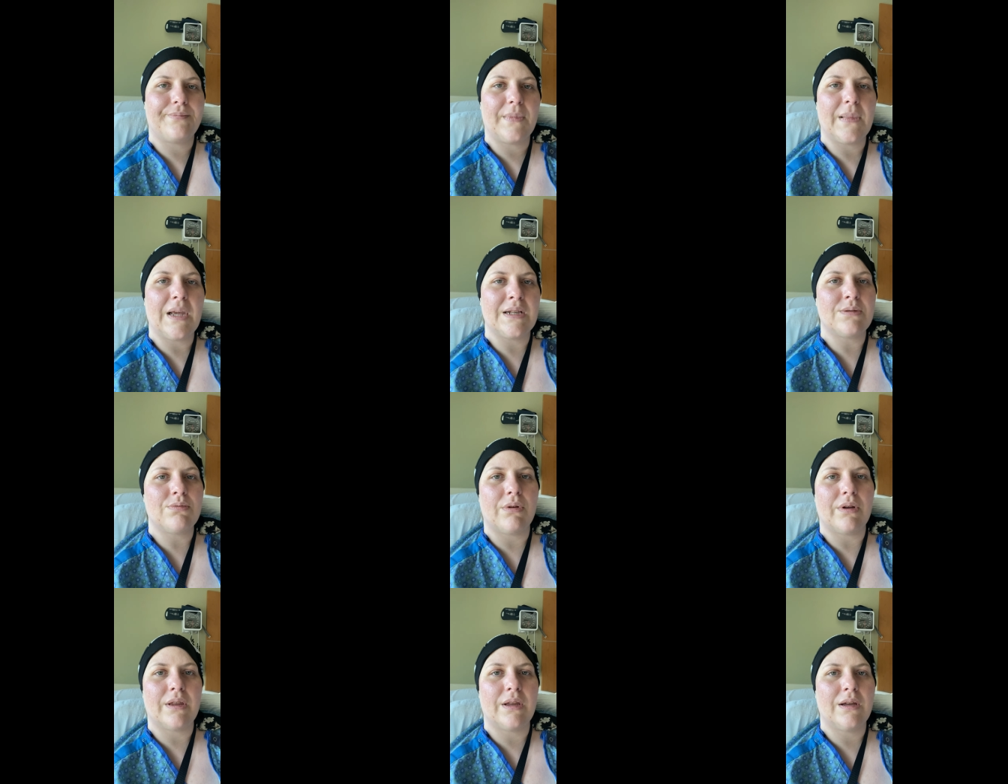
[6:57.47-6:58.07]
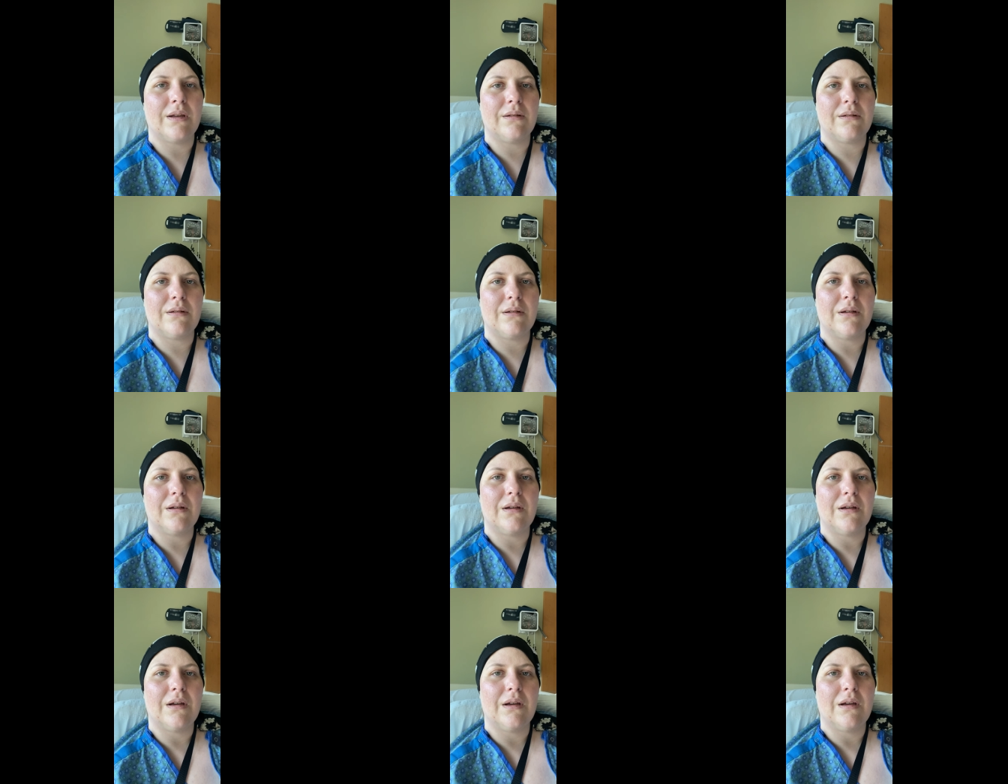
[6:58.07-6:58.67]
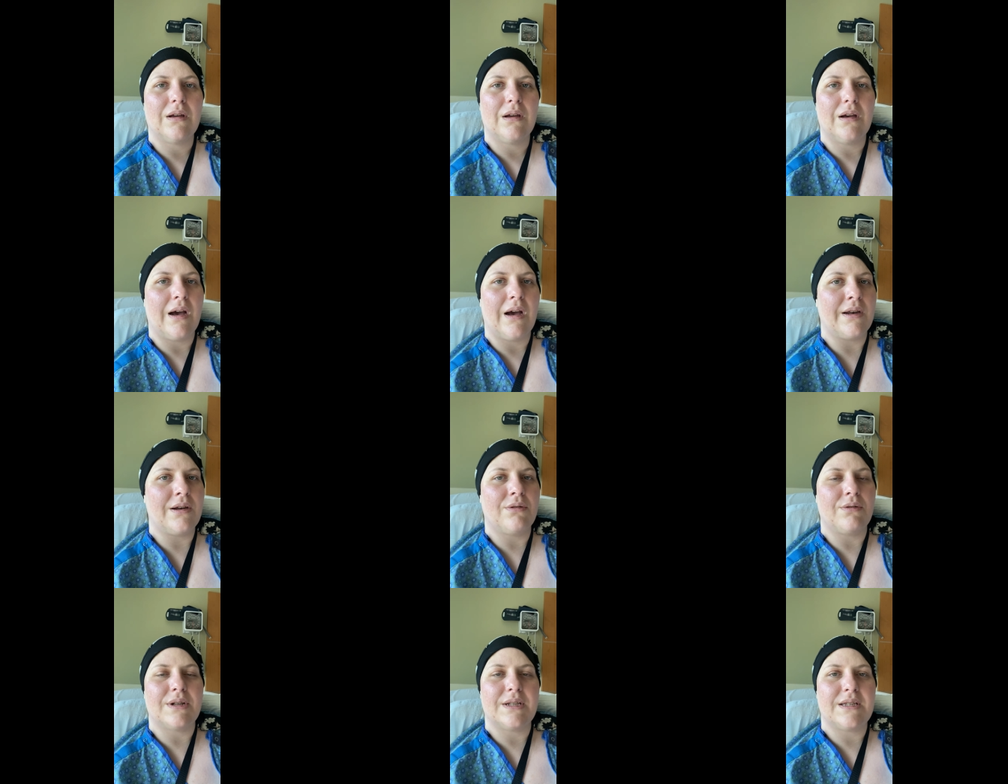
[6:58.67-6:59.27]
it's worth it I
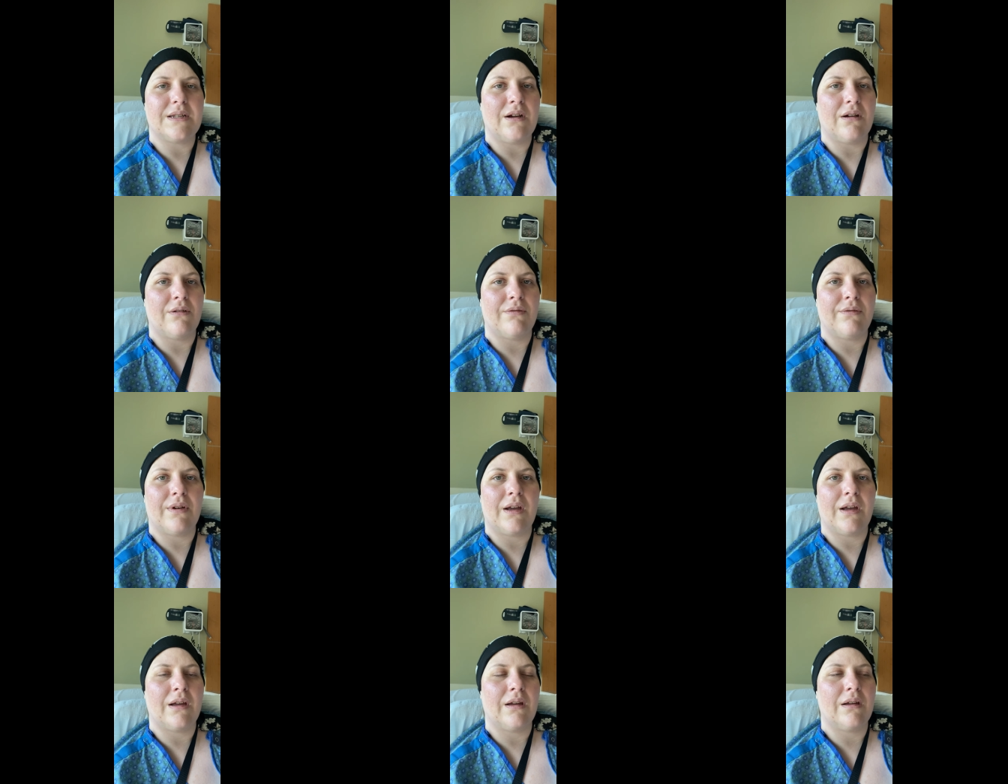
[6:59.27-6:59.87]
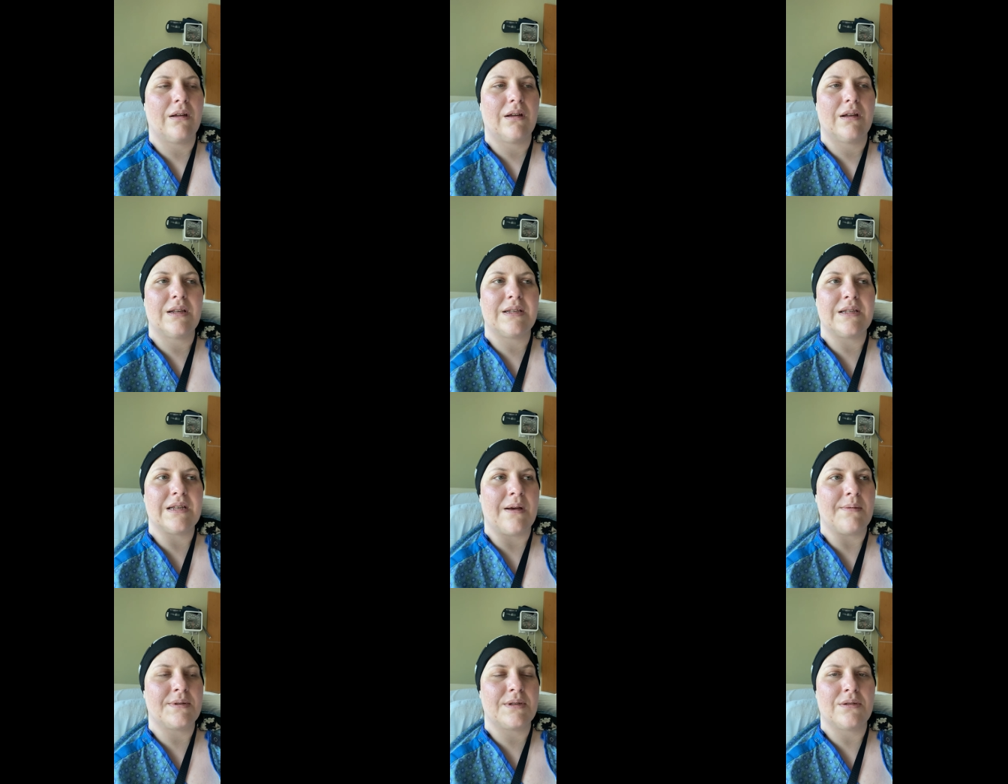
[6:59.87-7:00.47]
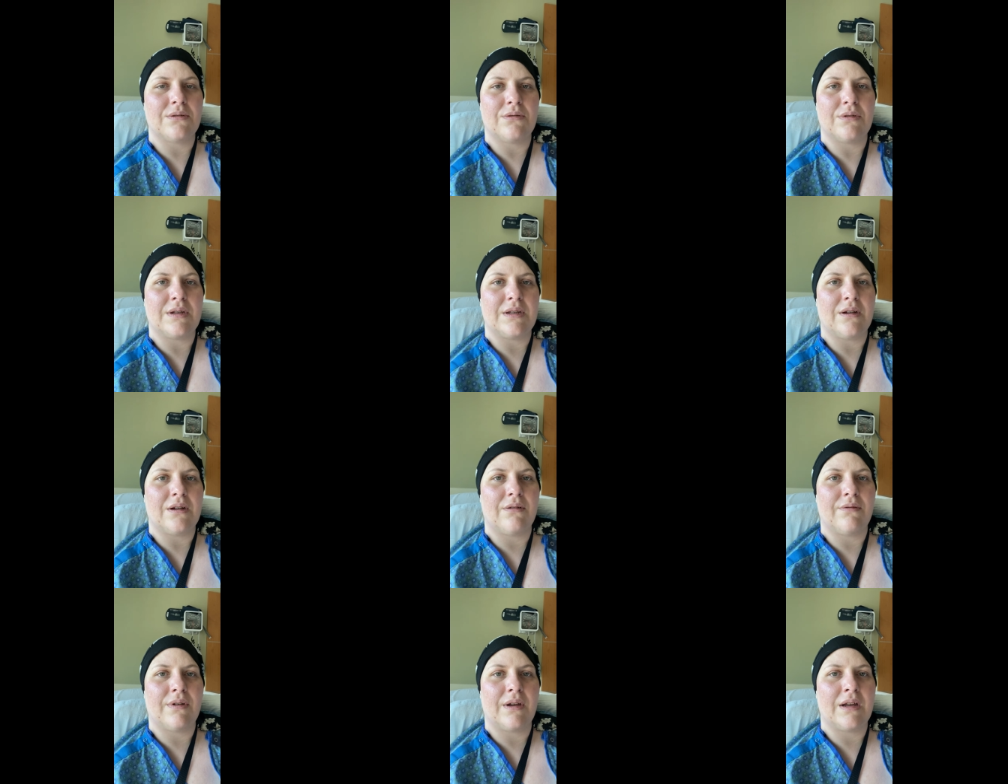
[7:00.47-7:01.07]
know it's terrifying. It's absolutely
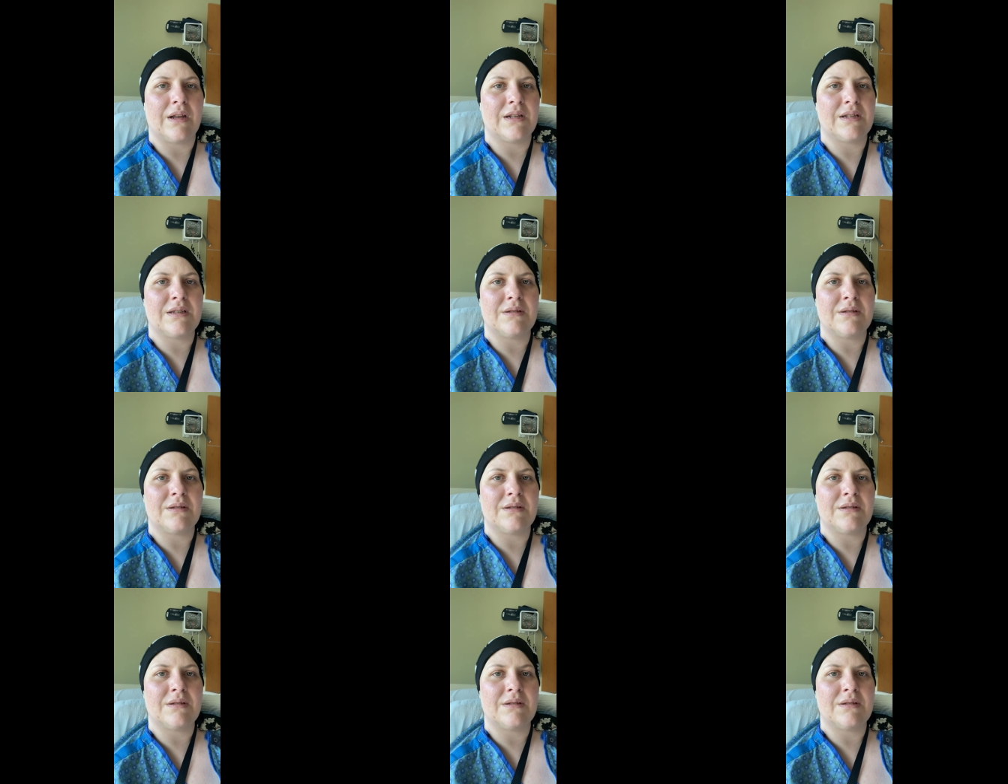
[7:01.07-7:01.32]
terrifying. It's